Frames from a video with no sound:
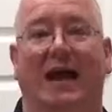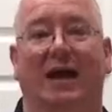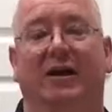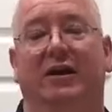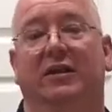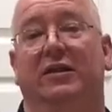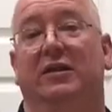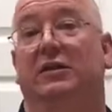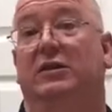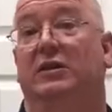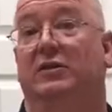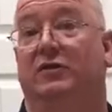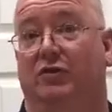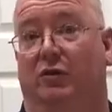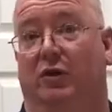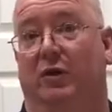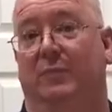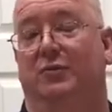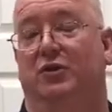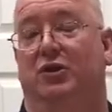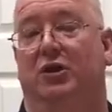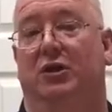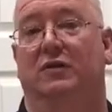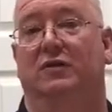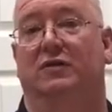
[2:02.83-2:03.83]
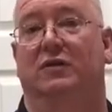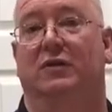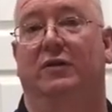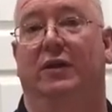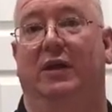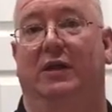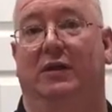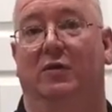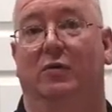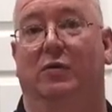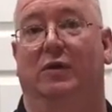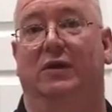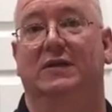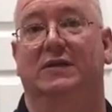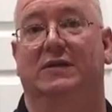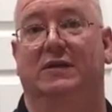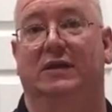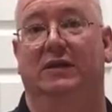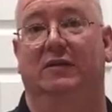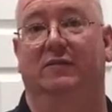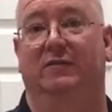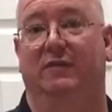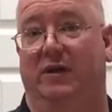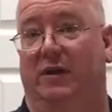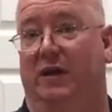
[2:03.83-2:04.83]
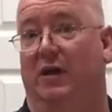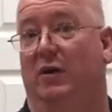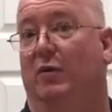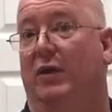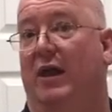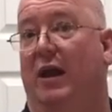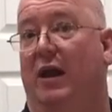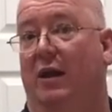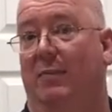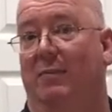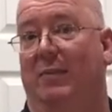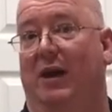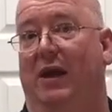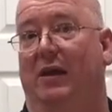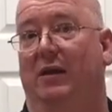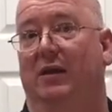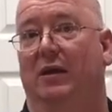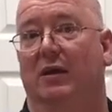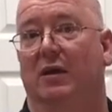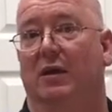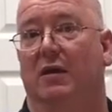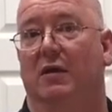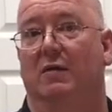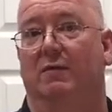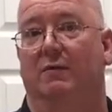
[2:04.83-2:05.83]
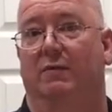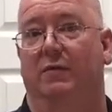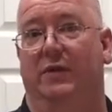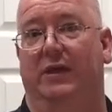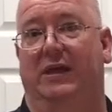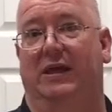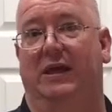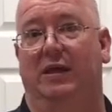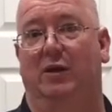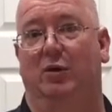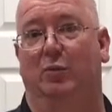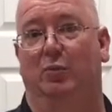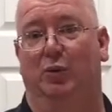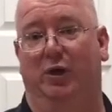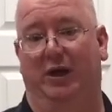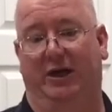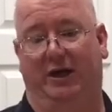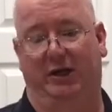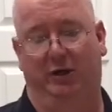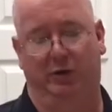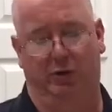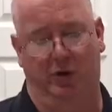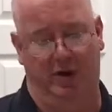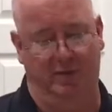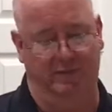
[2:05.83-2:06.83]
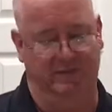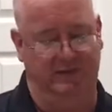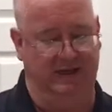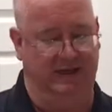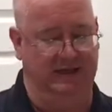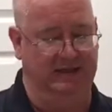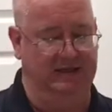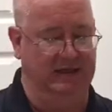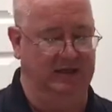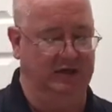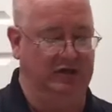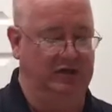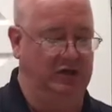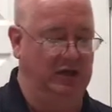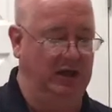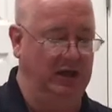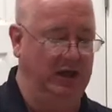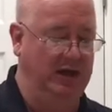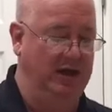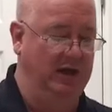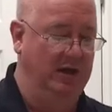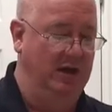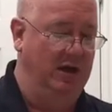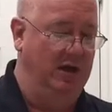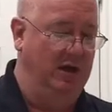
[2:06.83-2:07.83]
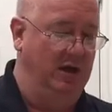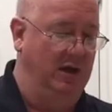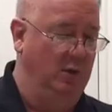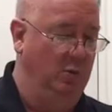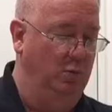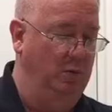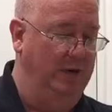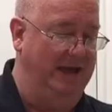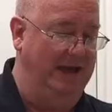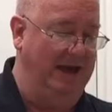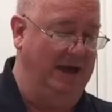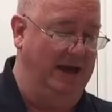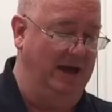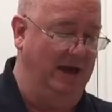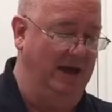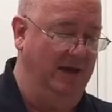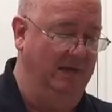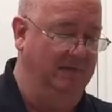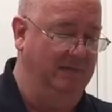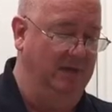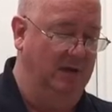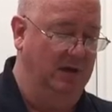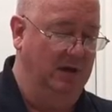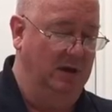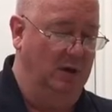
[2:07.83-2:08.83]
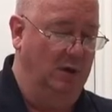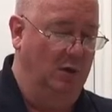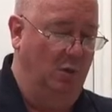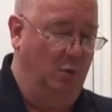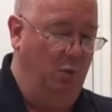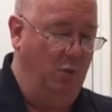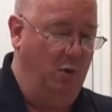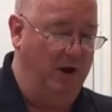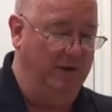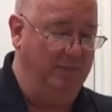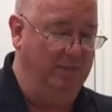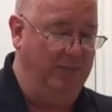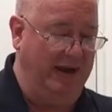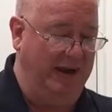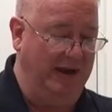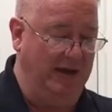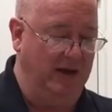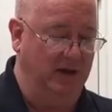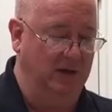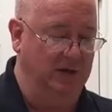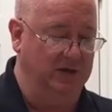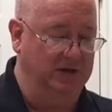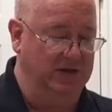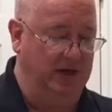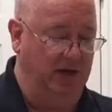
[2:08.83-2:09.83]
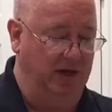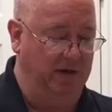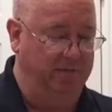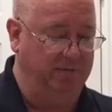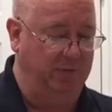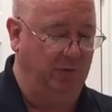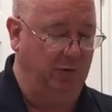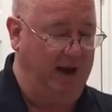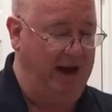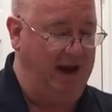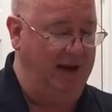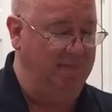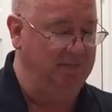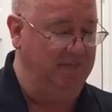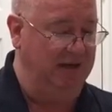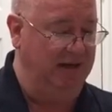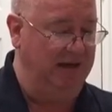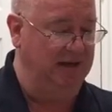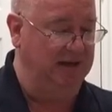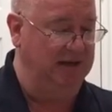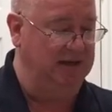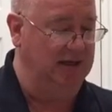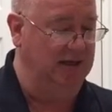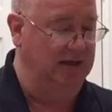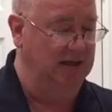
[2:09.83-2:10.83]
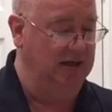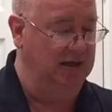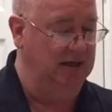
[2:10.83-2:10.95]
down in the description so that you can see the video that I made for the keto breadcrumbs. Additionally, we have 1 pound of crab meat,